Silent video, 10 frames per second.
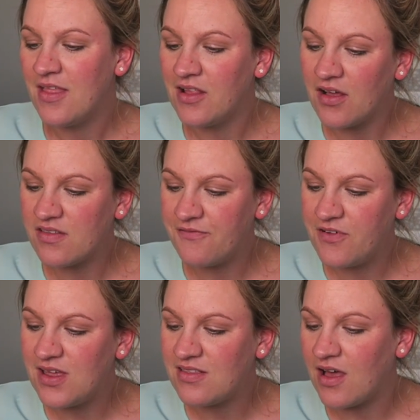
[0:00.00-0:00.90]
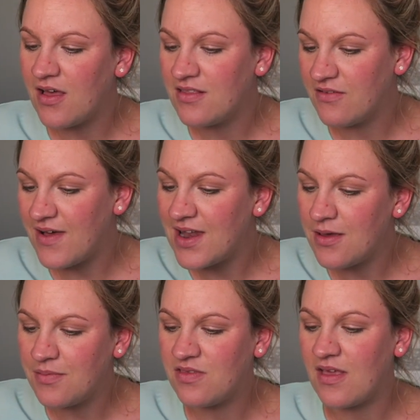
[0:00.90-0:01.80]
The lungs are fully
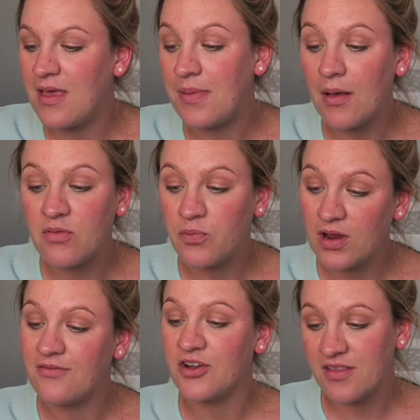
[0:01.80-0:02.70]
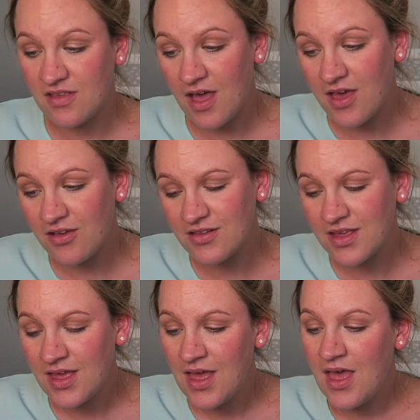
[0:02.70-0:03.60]
developed, so he'd be able to breathe on his own.